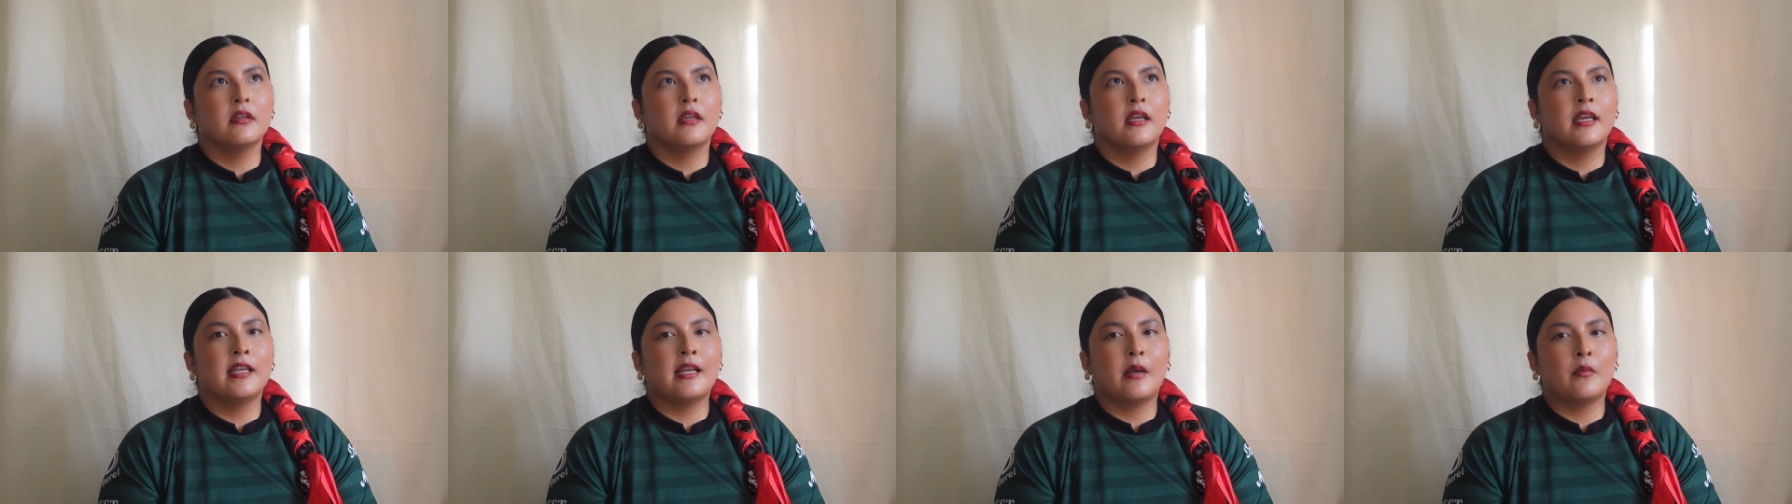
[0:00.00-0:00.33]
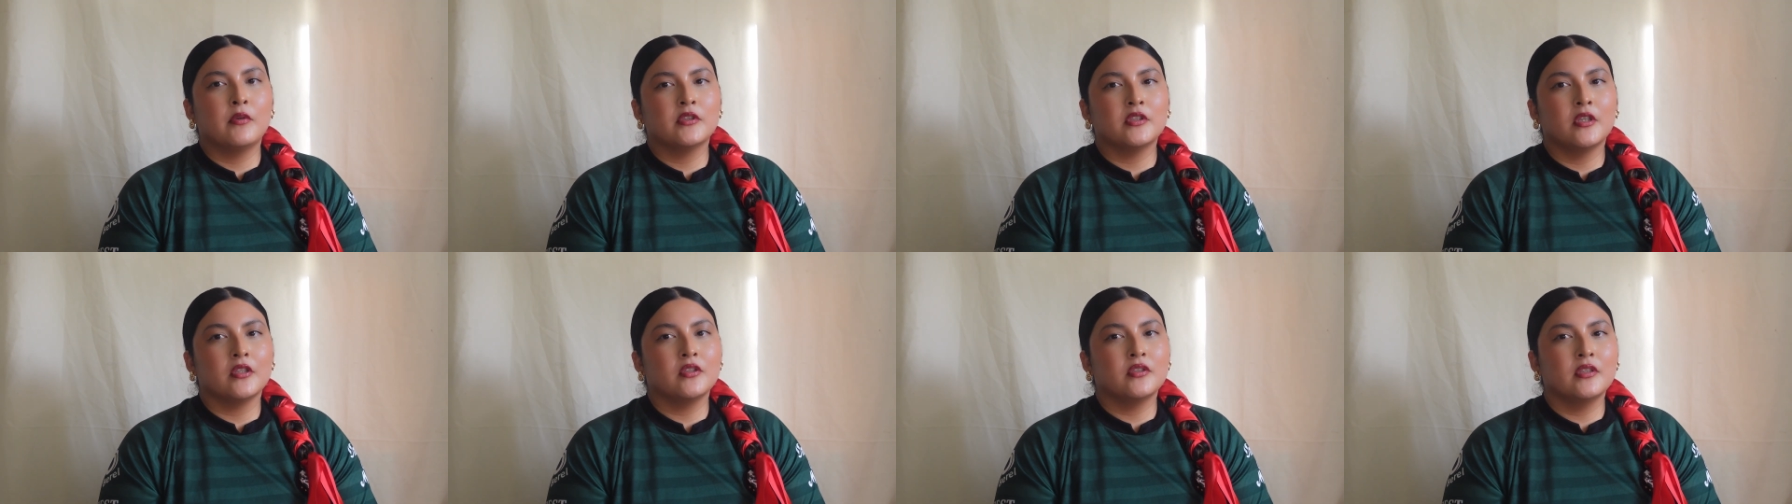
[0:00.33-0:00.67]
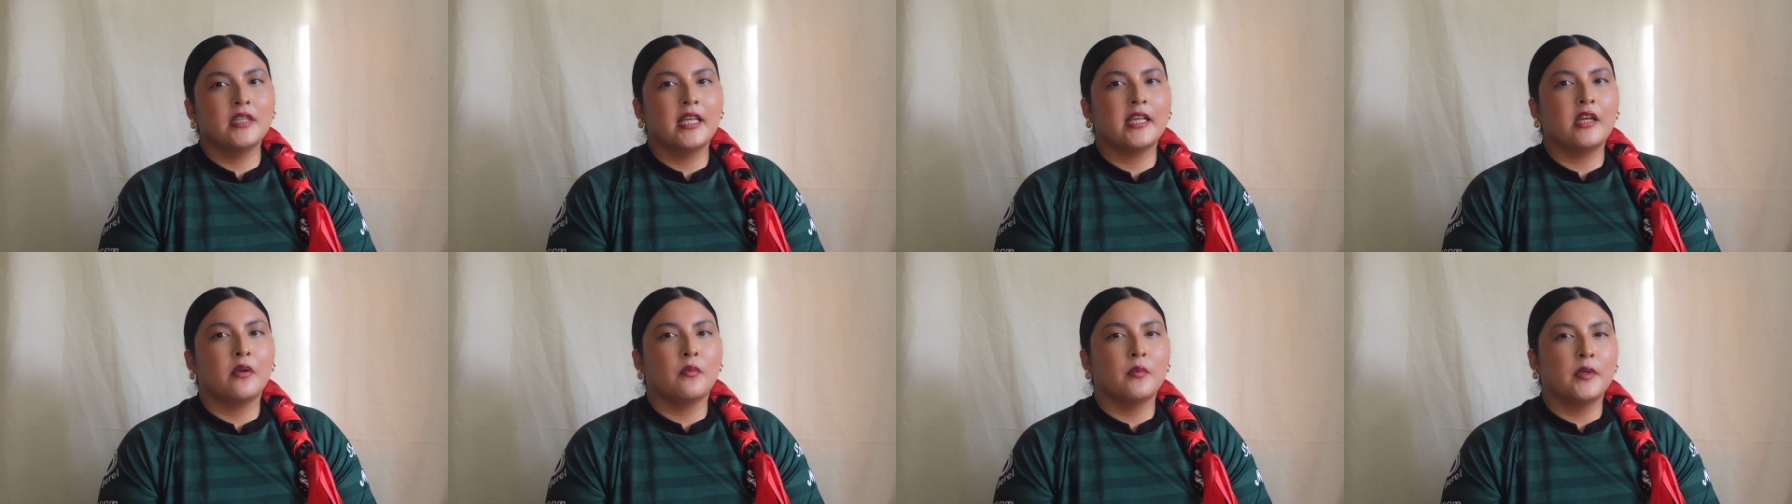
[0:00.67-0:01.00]
And I was also
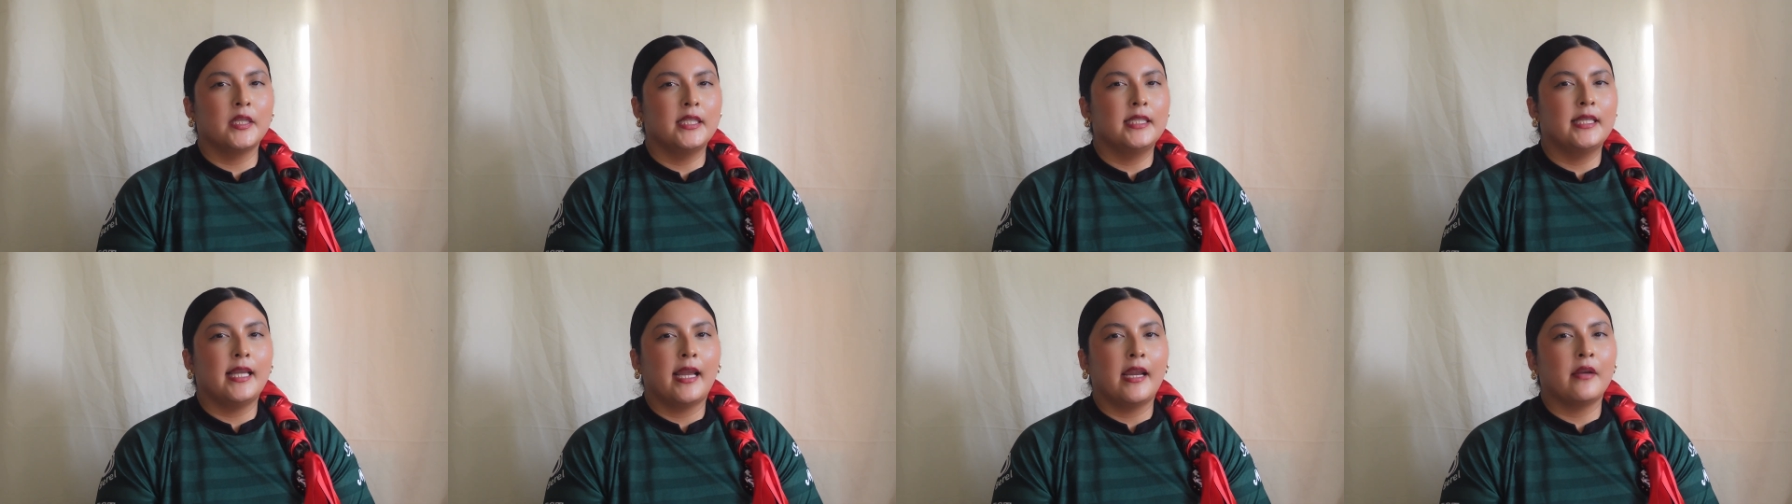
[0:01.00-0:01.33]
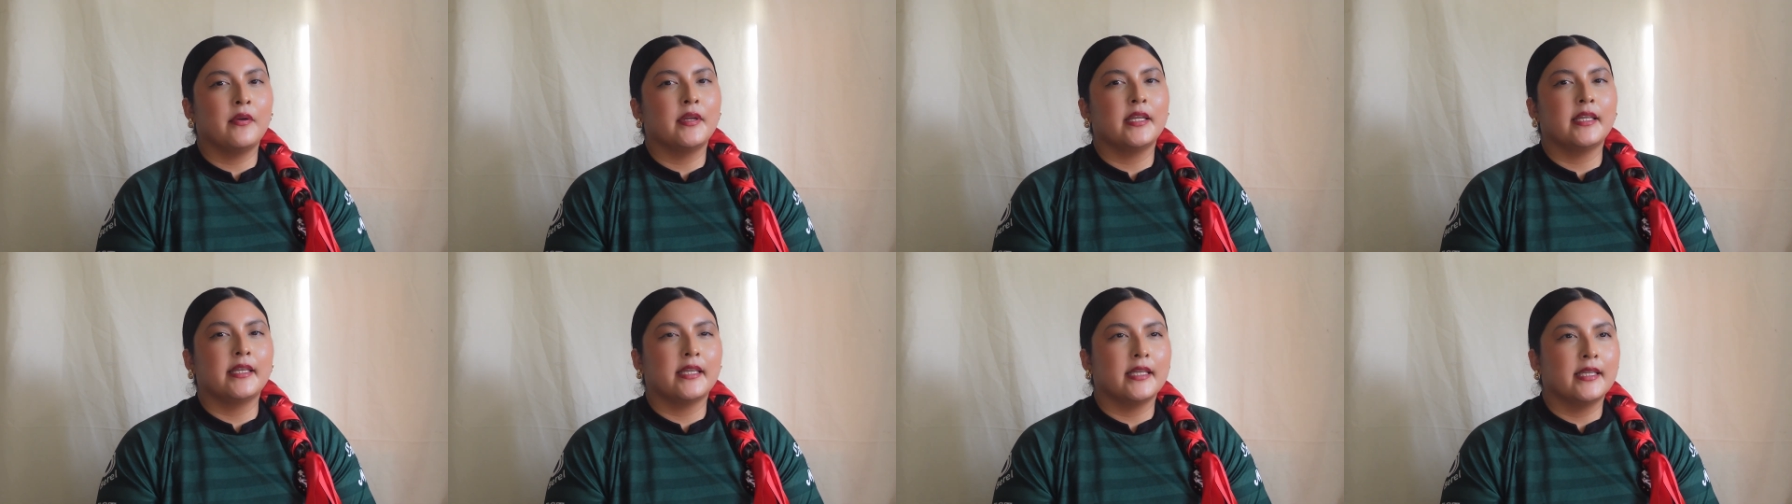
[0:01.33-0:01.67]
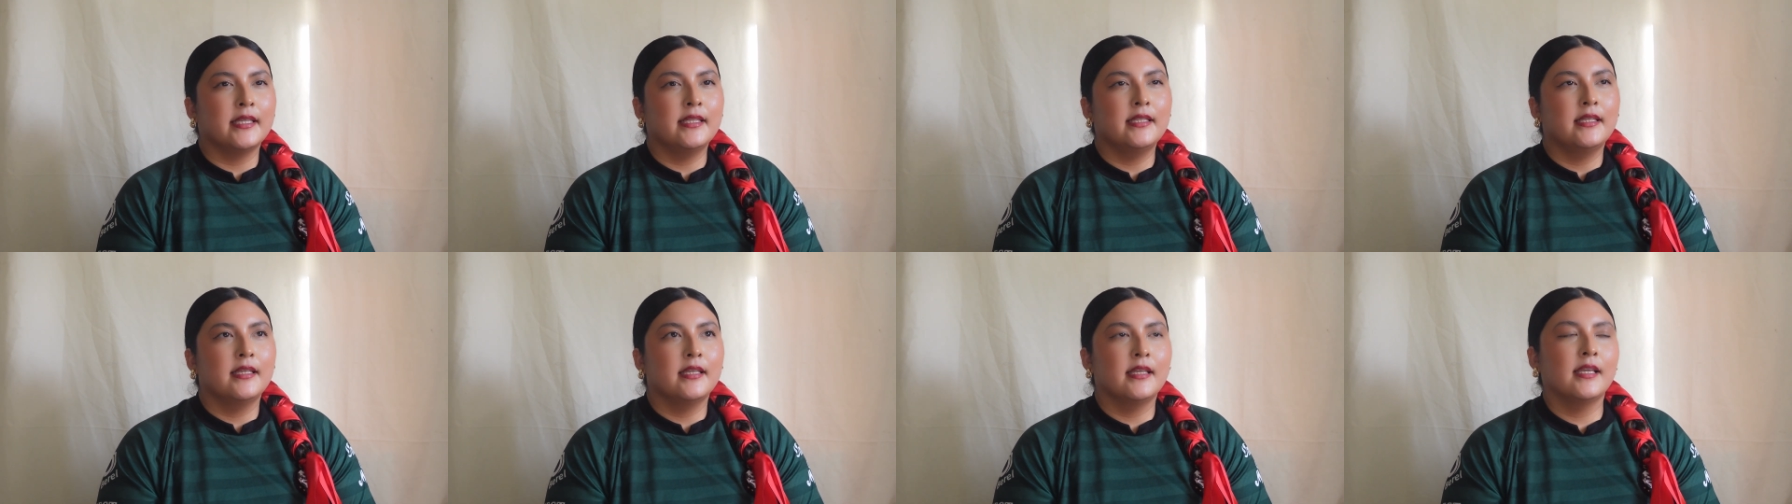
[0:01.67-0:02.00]
like a really angry
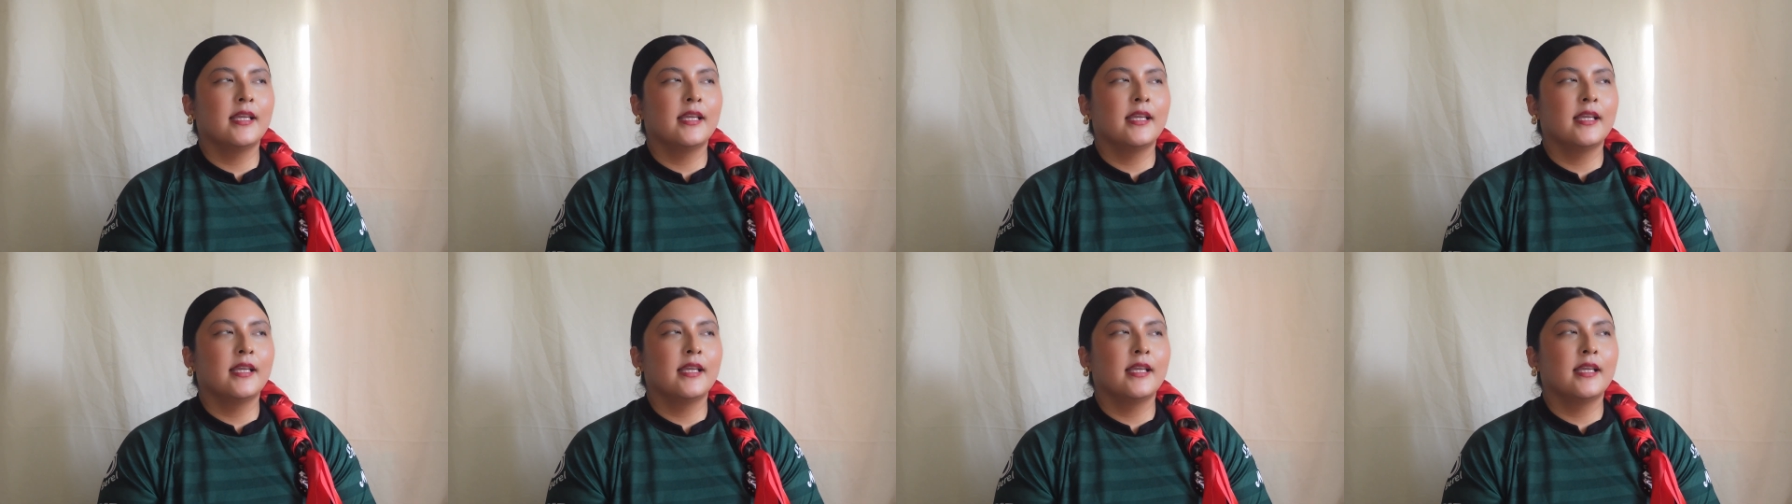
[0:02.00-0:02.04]
kid,